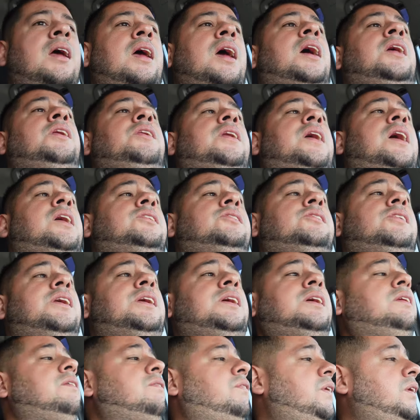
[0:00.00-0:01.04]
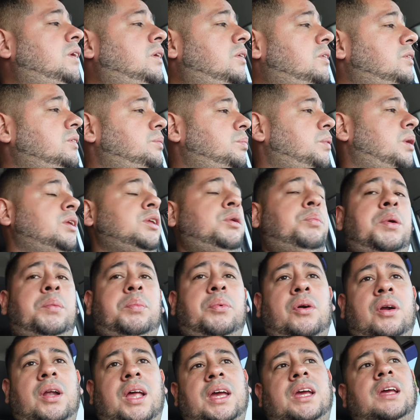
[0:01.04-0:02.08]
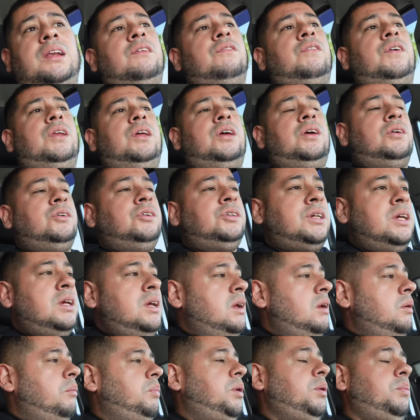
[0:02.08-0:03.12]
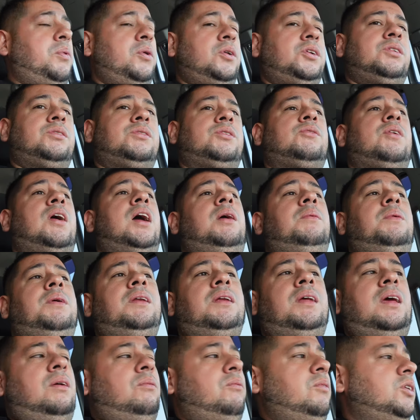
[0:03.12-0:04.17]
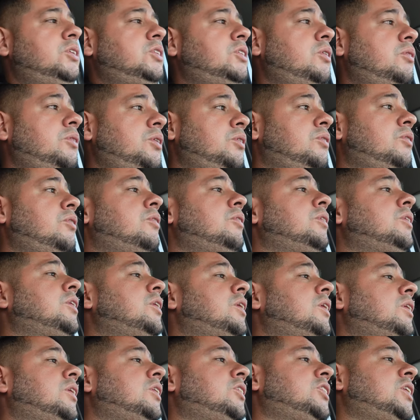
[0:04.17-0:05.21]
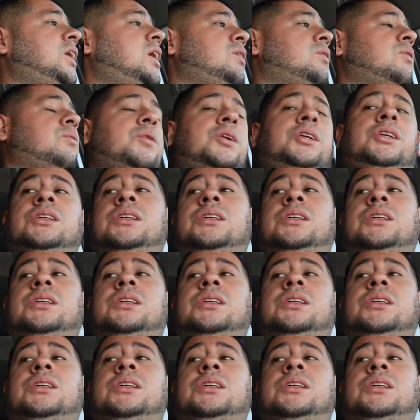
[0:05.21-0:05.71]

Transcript: and you guys are liking the videos, other people are liking the videos, people are subscribing, and we're slowly growing the channel, which